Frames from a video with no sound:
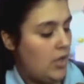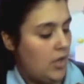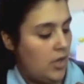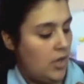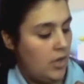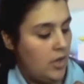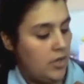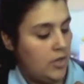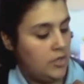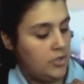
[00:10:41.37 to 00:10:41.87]

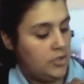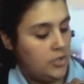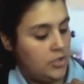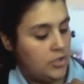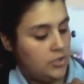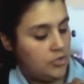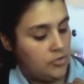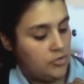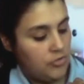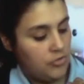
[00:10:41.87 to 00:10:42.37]
Uh, you
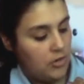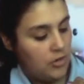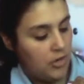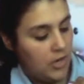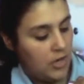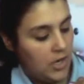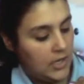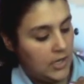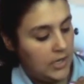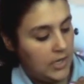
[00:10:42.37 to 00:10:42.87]
just draw
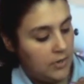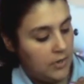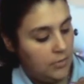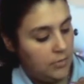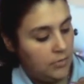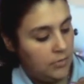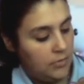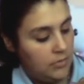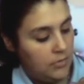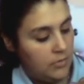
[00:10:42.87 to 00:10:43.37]
like
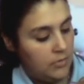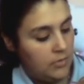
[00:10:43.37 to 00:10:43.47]
little